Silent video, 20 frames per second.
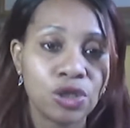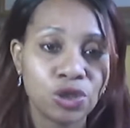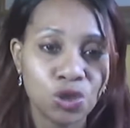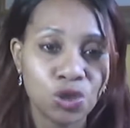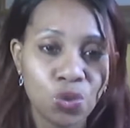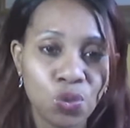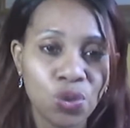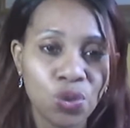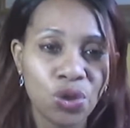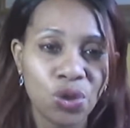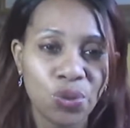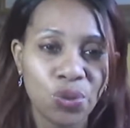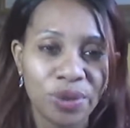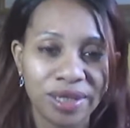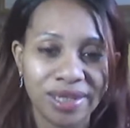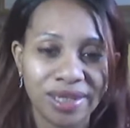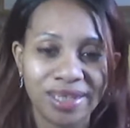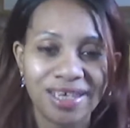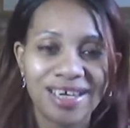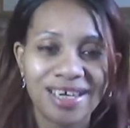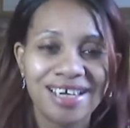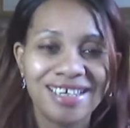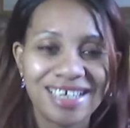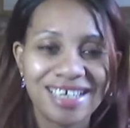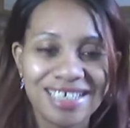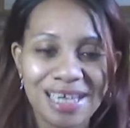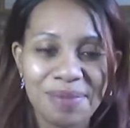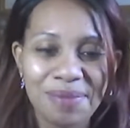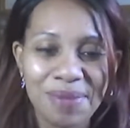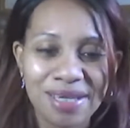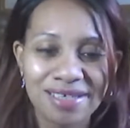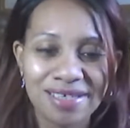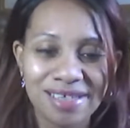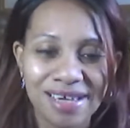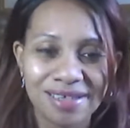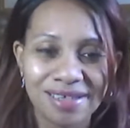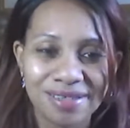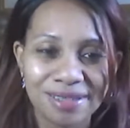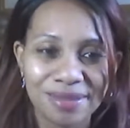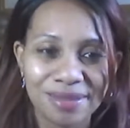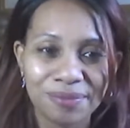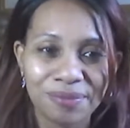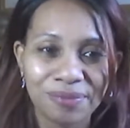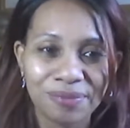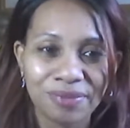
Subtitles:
to work with. Does that make sense?